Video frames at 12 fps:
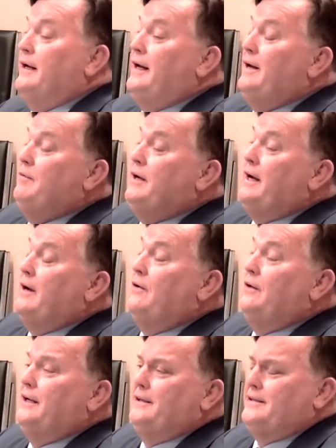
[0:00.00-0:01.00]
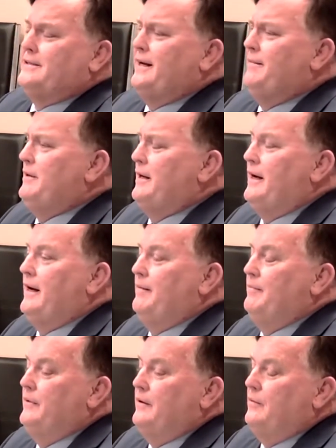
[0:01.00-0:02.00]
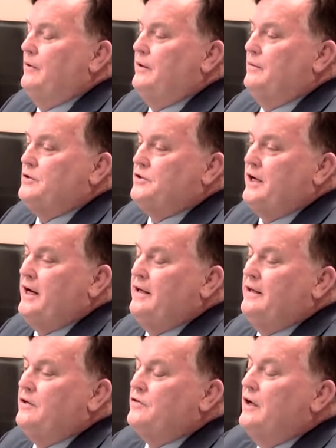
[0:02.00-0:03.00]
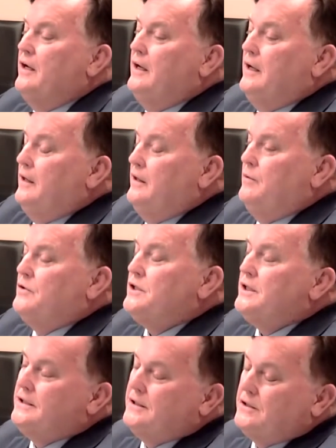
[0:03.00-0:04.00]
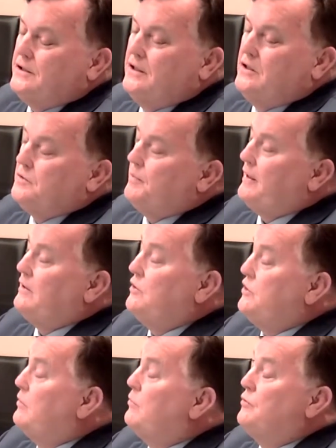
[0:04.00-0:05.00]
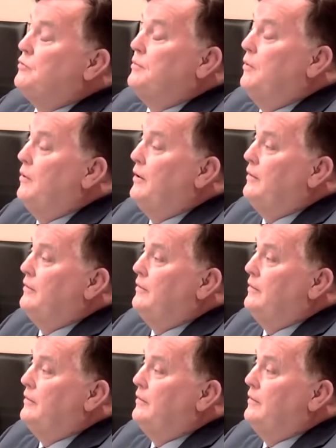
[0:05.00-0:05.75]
In reality, at the same time when they were saying this, there was an existing inspector general's report,